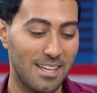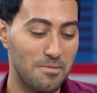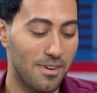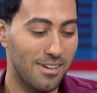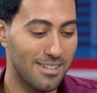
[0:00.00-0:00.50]

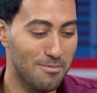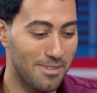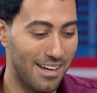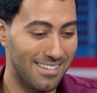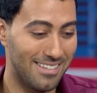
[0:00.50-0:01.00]
Emirati
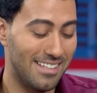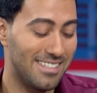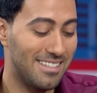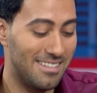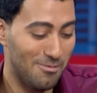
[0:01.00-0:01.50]
brand.
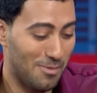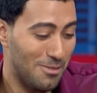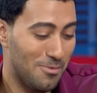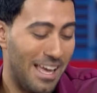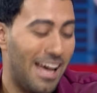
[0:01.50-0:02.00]
That's what
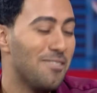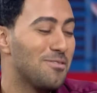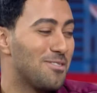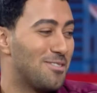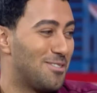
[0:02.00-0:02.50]
we have to do.